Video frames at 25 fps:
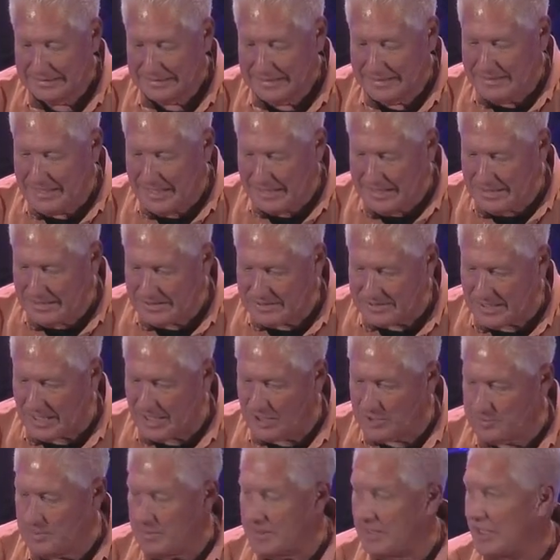And then he
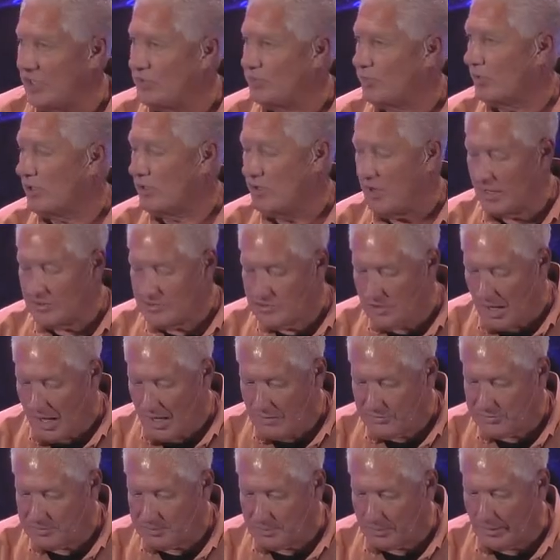says, because we're God's
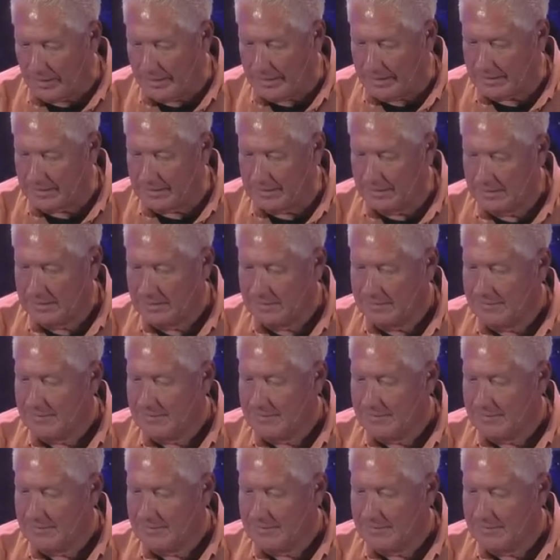offspring,